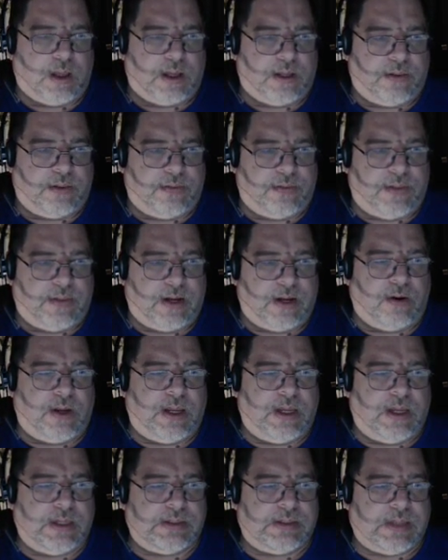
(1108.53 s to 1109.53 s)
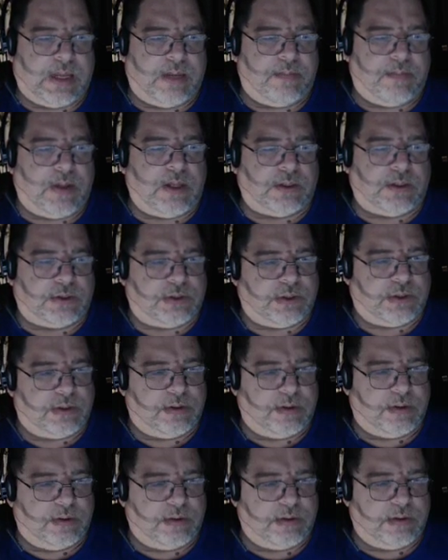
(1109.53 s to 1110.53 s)
There is a bunch.
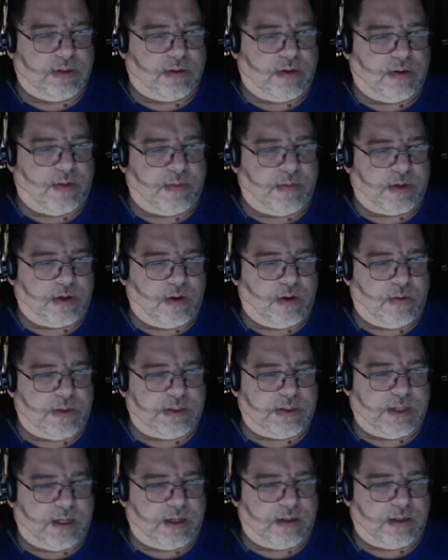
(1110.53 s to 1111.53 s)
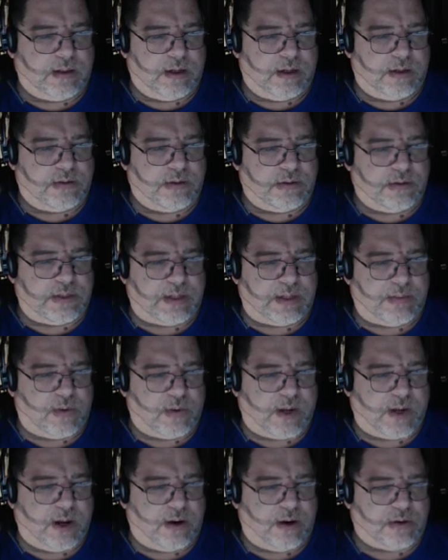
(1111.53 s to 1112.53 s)
So I'm going to go into the demo
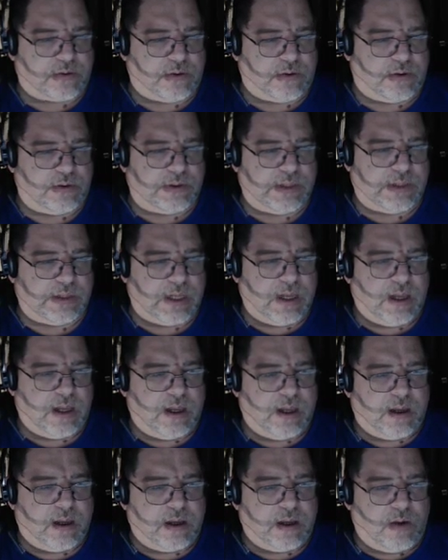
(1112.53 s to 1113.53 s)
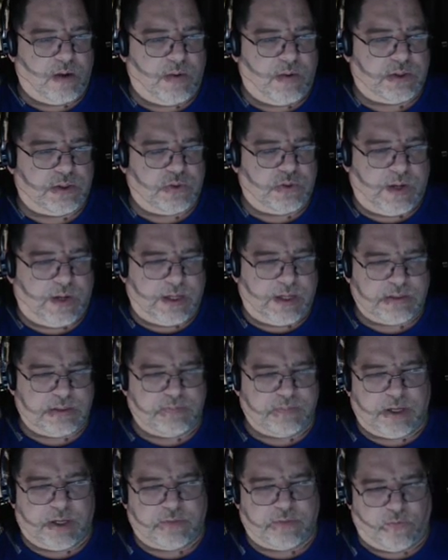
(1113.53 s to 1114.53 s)
characters, go into its
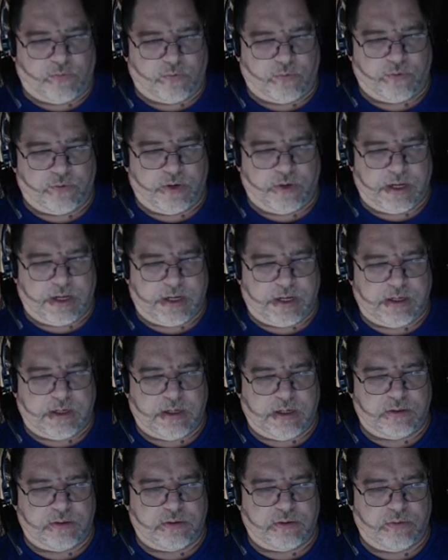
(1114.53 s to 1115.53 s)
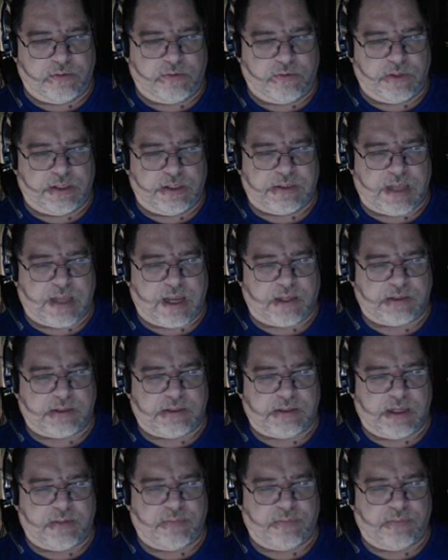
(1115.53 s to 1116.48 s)
mesh folder, and I need to do the exact same